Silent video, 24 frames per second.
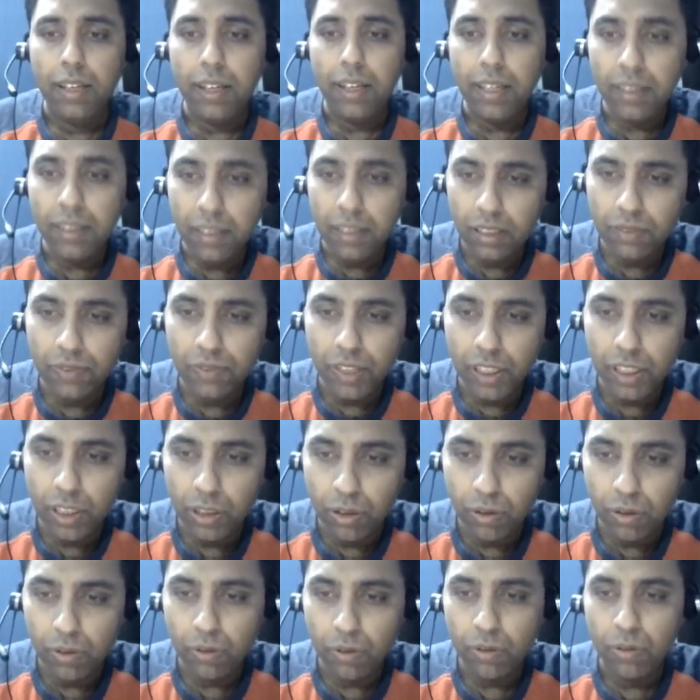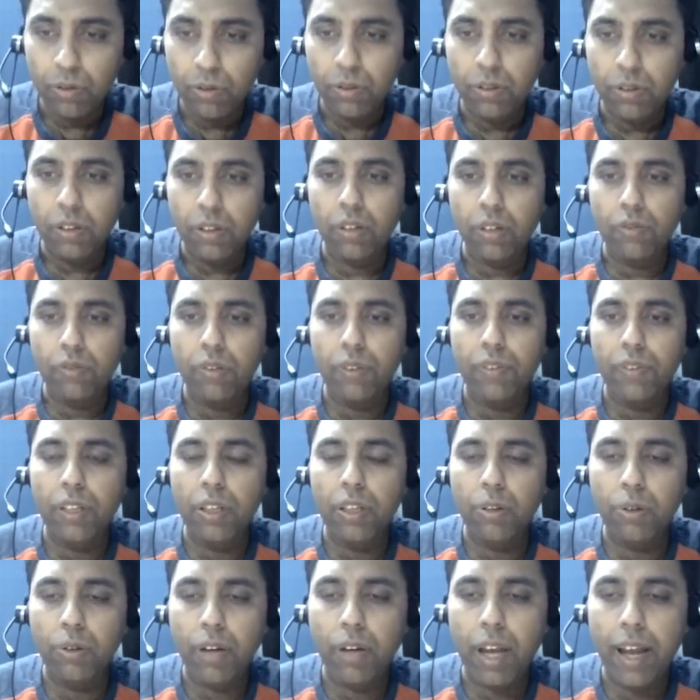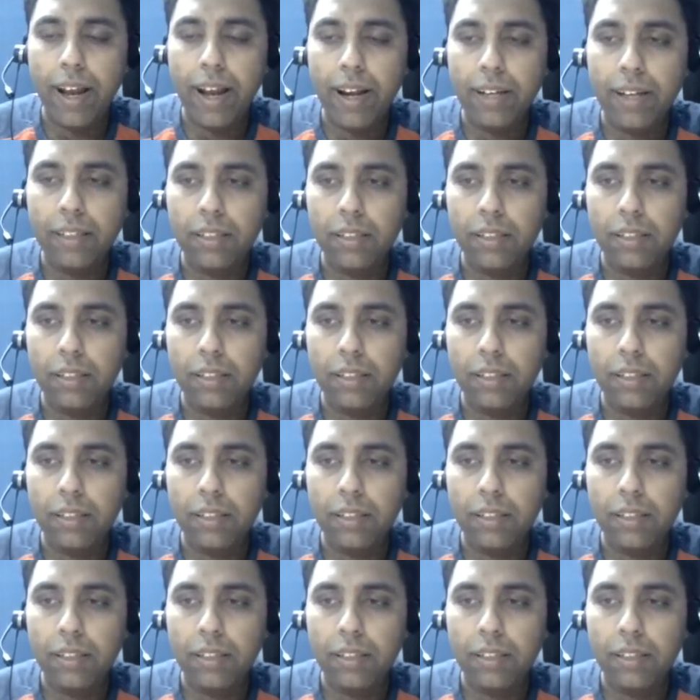In this video, we will look at